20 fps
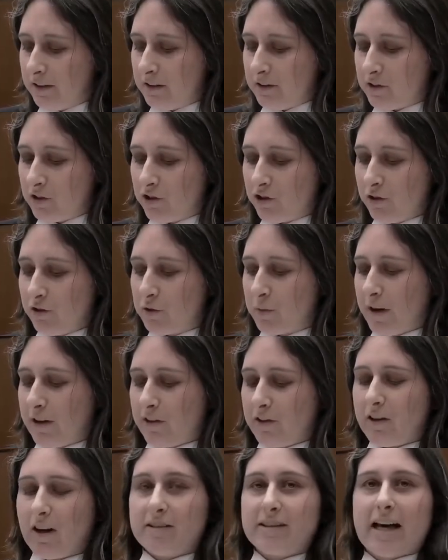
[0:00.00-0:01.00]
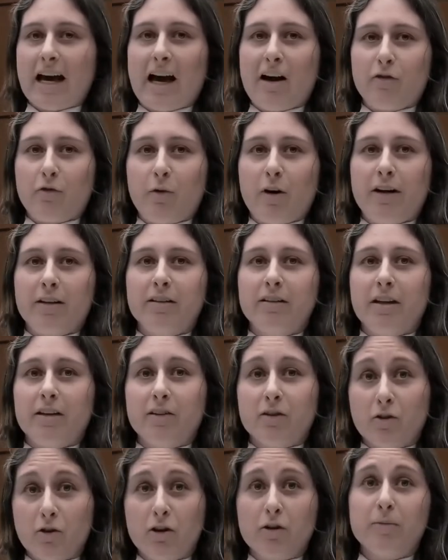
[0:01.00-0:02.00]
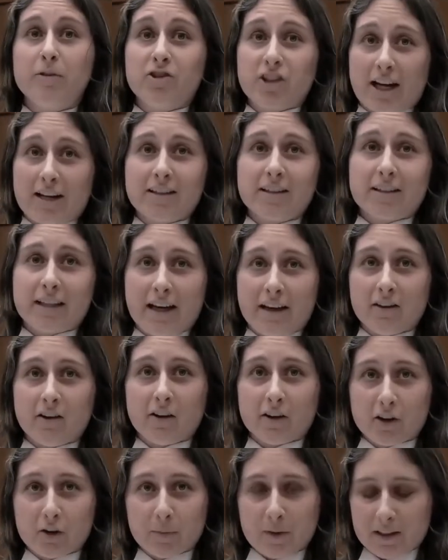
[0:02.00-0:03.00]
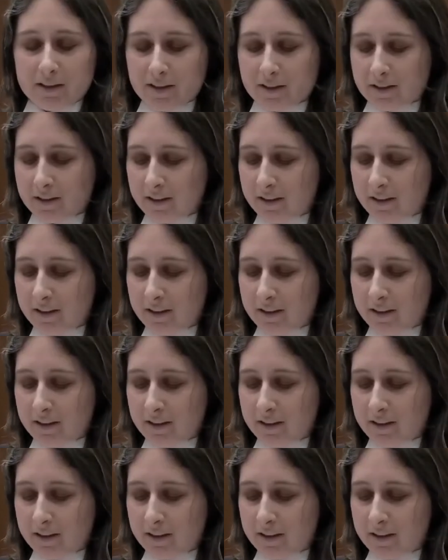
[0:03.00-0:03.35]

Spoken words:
to choose whether or not to have one, and the court rejected that argument.